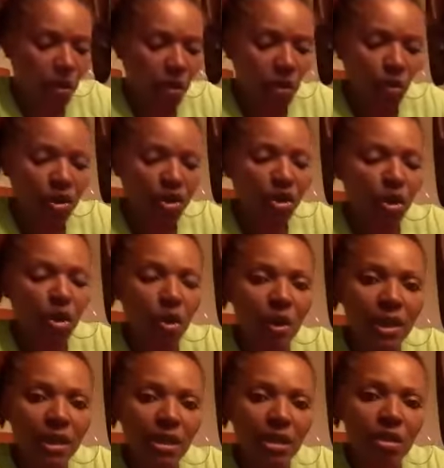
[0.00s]
What you're
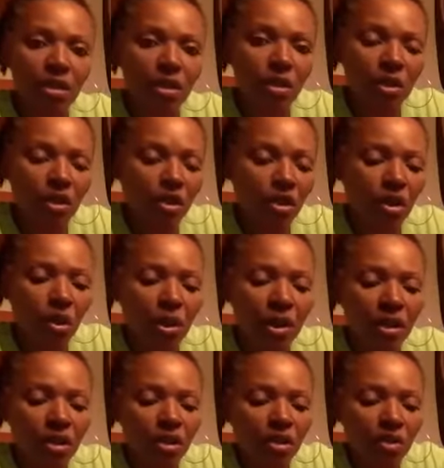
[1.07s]
going to do is you're going
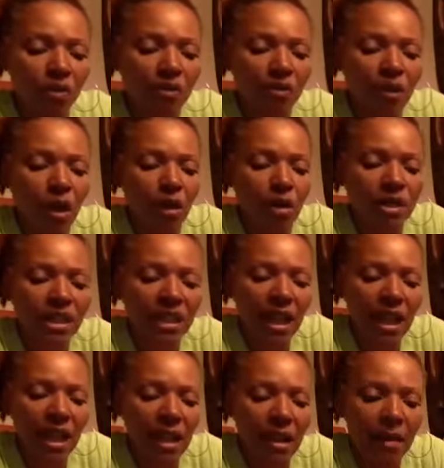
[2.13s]
to fold it
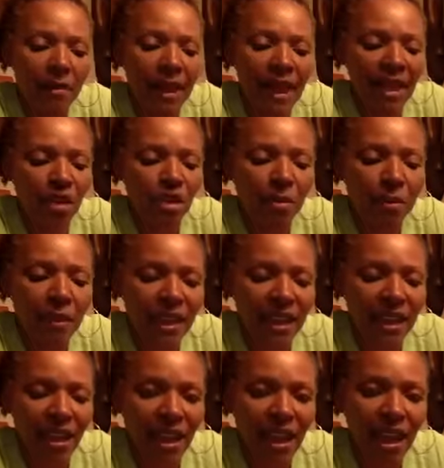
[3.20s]
up like you're putting
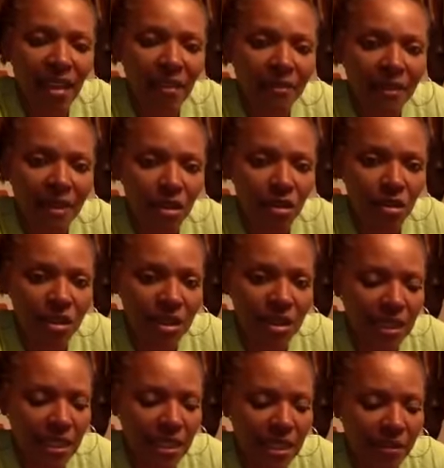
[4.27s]
a cuff in your
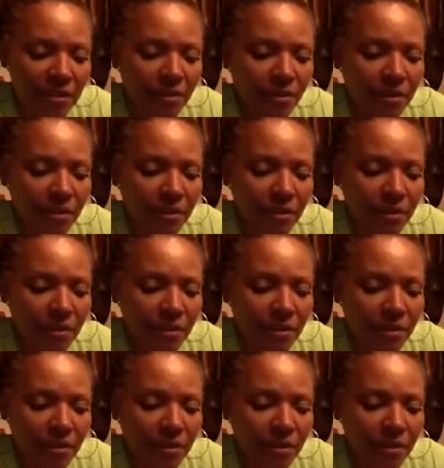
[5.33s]
sleeve.